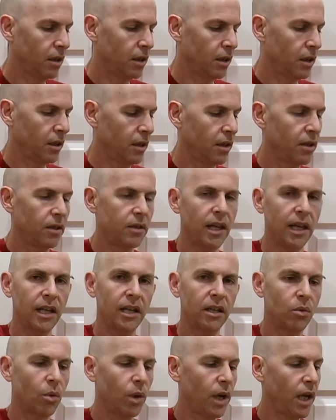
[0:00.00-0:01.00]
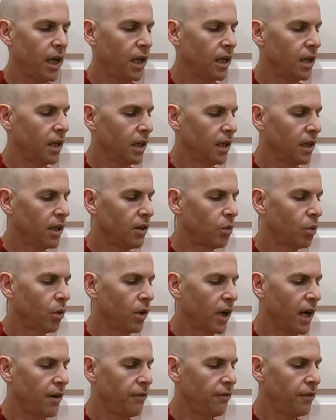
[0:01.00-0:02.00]
The second way is where
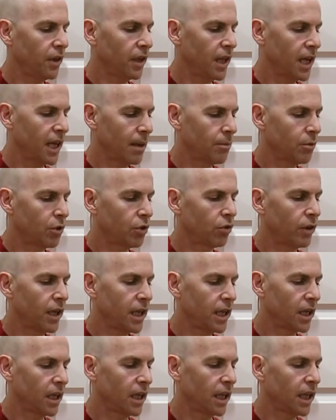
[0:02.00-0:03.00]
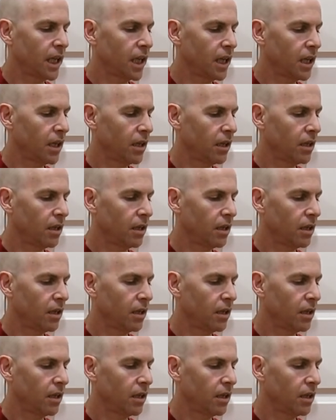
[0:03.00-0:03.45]
I feel like I'm cradling